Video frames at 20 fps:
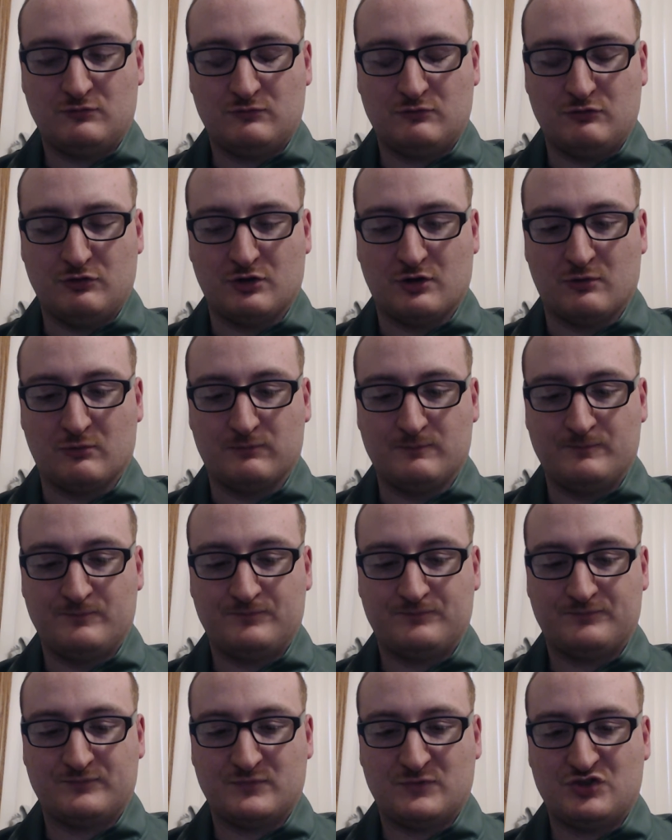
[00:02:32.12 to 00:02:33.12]
you know
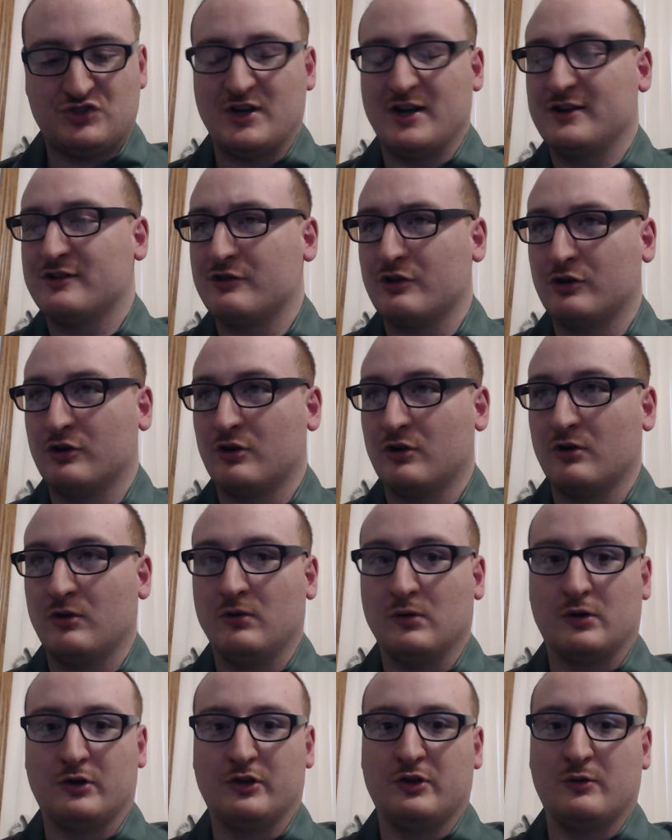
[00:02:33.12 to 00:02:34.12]
chase the girl
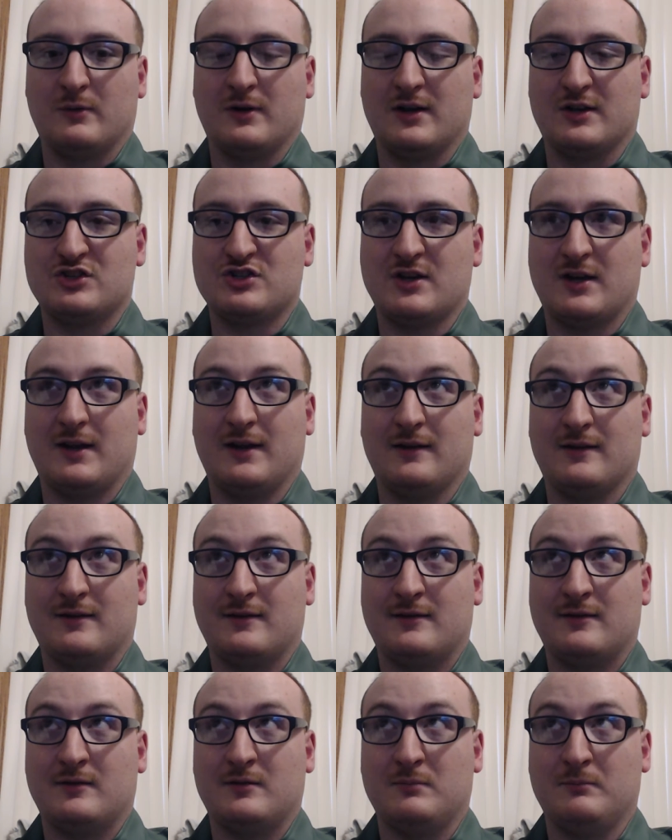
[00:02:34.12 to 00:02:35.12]
or do you want to
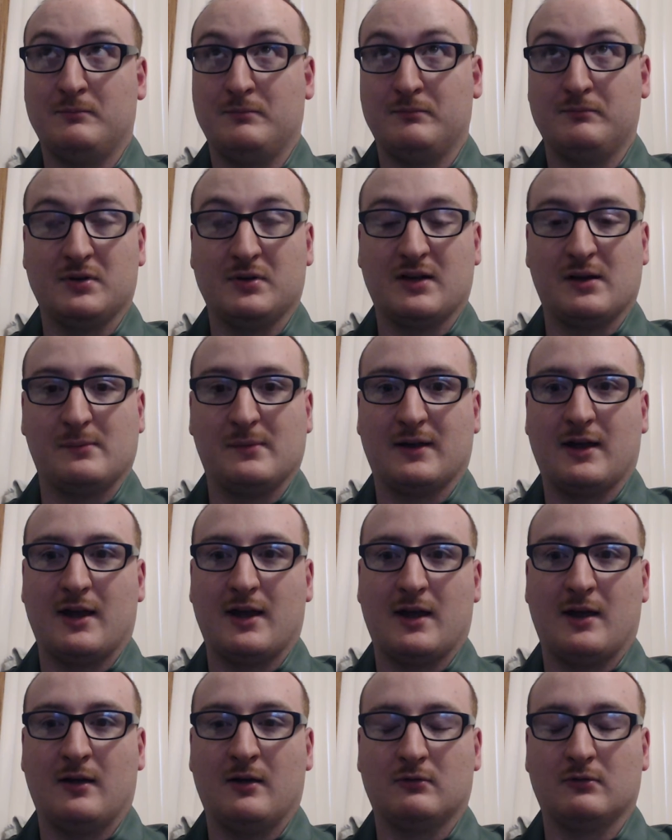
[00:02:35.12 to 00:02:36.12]
chase becoming
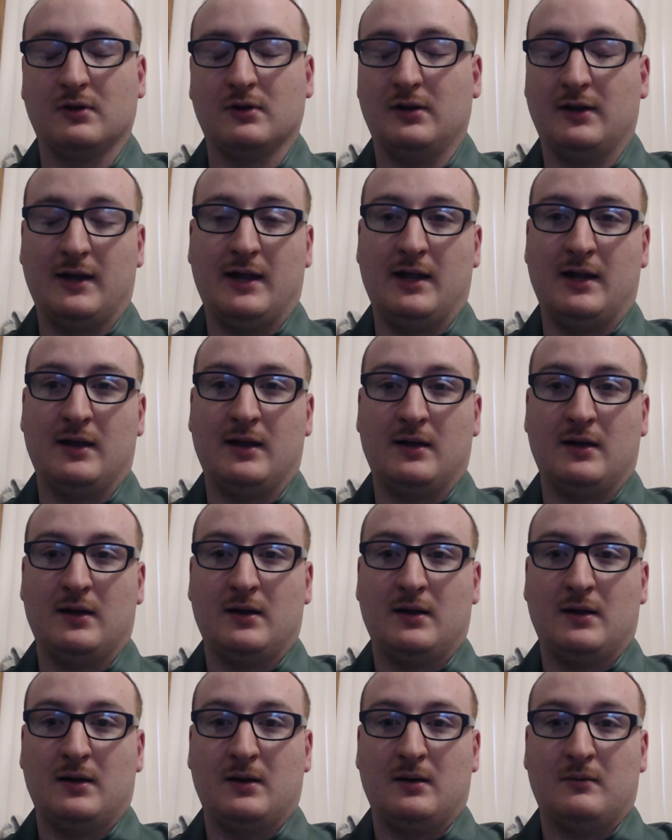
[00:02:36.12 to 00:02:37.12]
a really
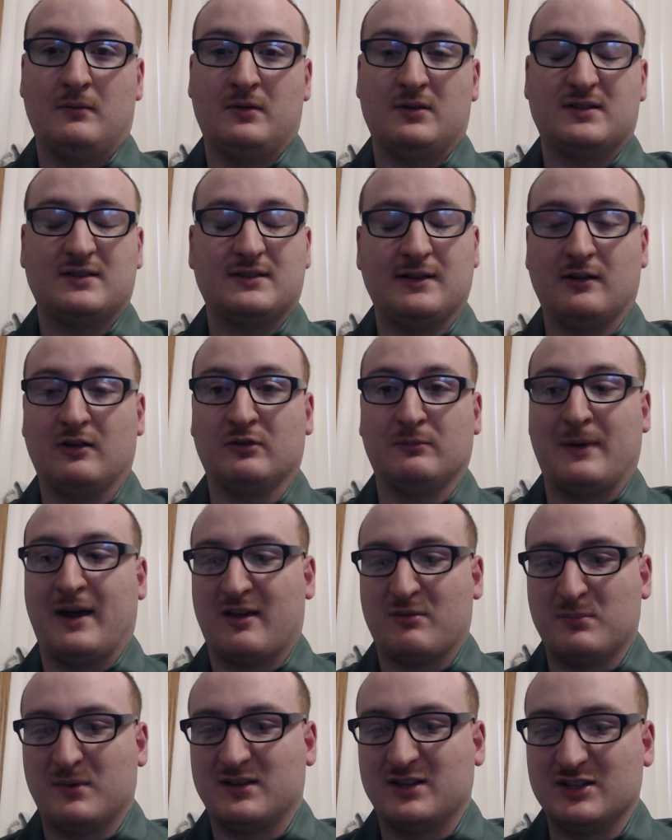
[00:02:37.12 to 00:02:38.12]
skilled
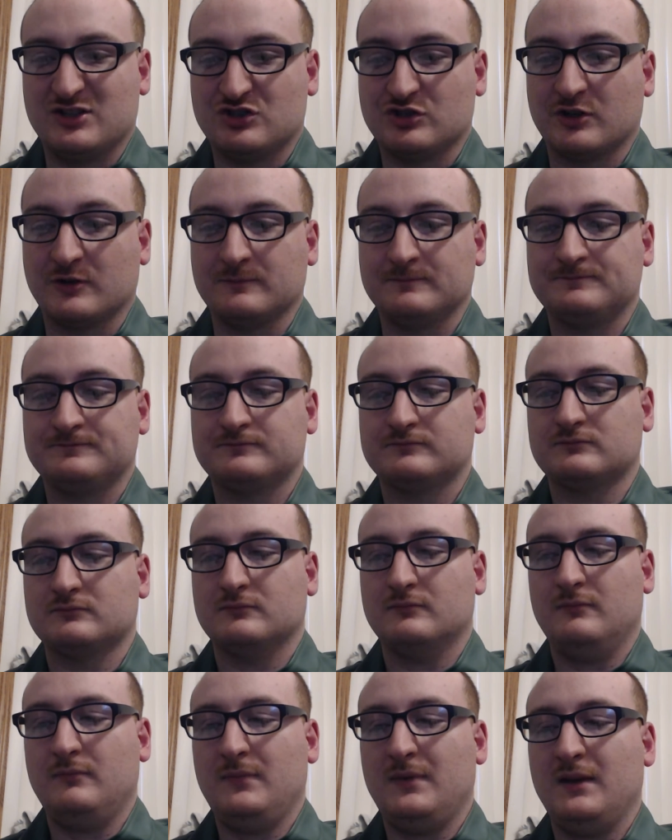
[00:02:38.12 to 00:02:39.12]
mathematician?
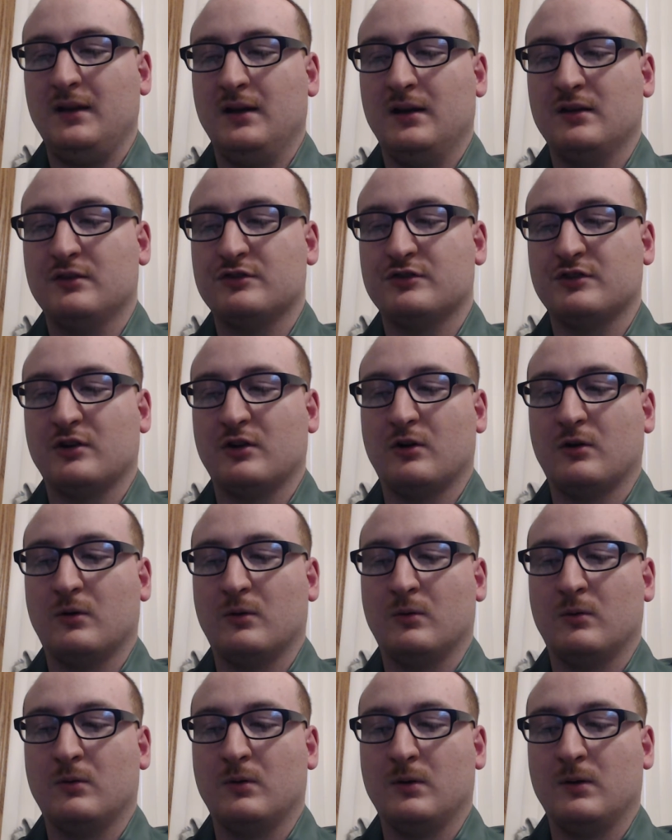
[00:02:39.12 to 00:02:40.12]

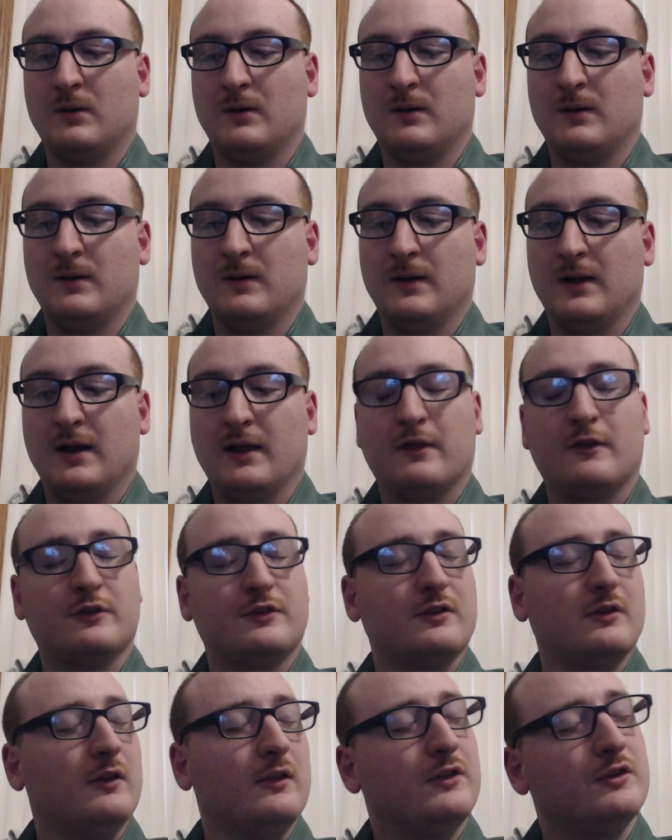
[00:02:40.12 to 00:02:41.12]
So
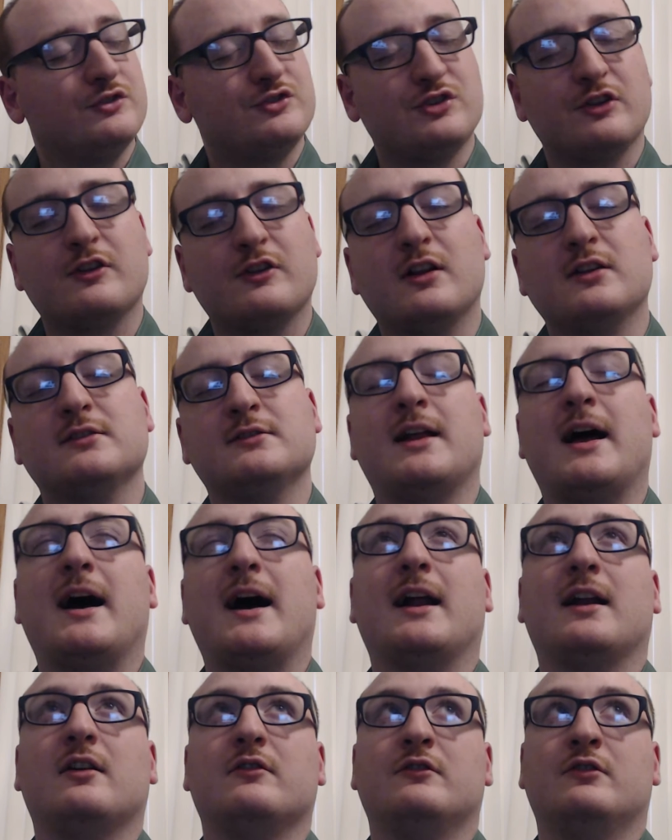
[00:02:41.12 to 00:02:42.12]
there's there's just a
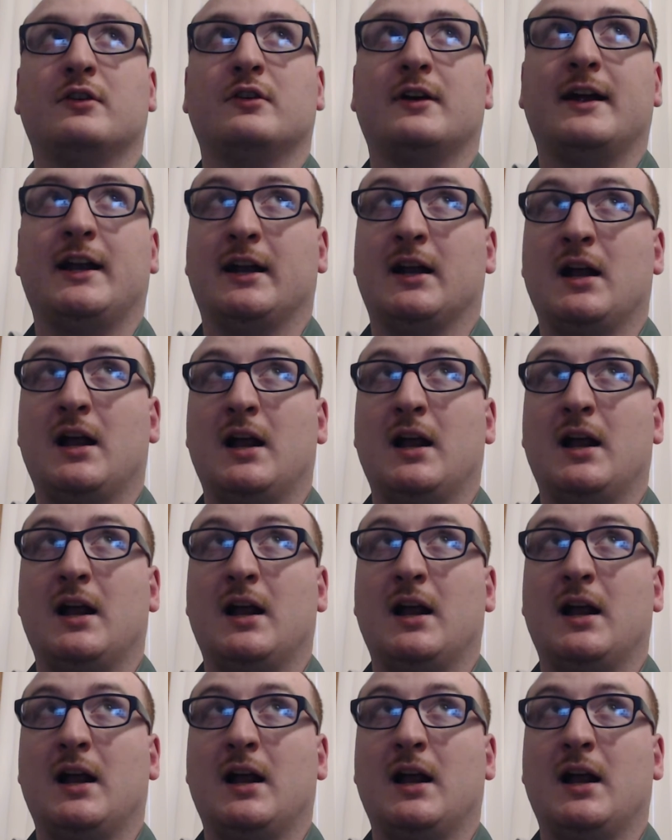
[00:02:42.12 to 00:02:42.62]
lot of great